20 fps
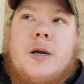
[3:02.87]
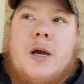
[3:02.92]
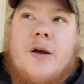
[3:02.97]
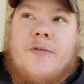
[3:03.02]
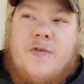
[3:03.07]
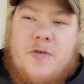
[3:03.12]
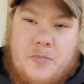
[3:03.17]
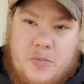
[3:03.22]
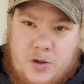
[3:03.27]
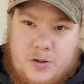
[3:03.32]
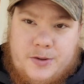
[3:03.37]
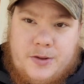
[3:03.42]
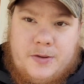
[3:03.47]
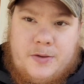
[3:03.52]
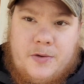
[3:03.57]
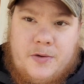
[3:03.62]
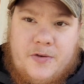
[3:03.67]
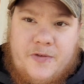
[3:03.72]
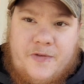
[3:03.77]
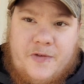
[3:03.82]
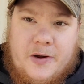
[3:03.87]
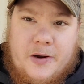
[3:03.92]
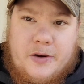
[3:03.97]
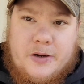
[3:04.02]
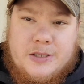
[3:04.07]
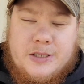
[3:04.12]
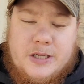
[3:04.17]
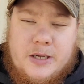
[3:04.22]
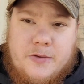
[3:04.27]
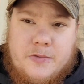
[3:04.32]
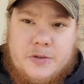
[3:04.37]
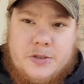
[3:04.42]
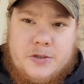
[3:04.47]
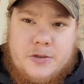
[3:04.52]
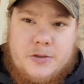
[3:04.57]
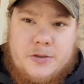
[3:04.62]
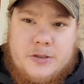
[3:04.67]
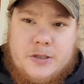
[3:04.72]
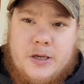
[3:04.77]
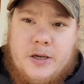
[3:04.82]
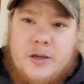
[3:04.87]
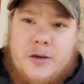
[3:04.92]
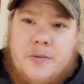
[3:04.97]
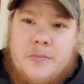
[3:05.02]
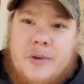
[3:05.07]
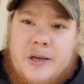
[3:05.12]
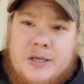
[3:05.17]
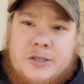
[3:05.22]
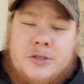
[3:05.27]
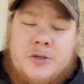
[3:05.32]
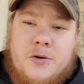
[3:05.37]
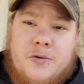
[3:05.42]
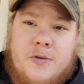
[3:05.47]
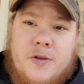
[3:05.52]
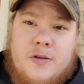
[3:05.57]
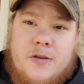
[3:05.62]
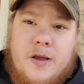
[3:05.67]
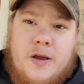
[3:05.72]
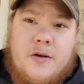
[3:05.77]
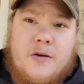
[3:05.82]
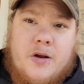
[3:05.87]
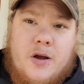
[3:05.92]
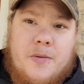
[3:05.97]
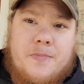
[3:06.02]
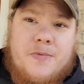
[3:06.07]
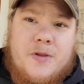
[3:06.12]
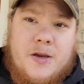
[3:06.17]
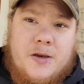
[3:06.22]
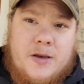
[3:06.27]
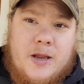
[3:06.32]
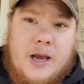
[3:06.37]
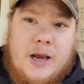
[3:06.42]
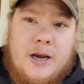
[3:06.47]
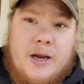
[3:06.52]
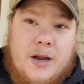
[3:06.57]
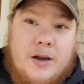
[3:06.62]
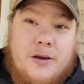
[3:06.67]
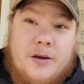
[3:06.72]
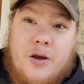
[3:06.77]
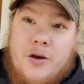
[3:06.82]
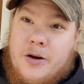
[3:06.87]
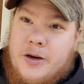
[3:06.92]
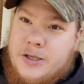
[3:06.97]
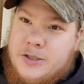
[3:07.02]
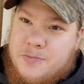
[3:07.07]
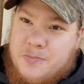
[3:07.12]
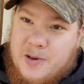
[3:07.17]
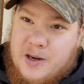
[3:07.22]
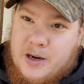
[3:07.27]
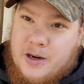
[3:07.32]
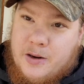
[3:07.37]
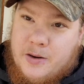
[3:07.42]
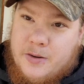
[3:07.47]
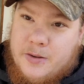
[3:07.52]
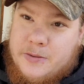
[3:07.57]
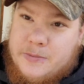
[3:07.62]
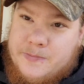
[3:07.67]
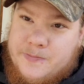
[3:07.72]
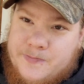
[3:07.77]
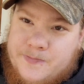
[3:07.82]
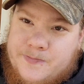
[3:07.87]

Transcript: have a multitude of fire extinguishers and make sure that they are up to date and not expired.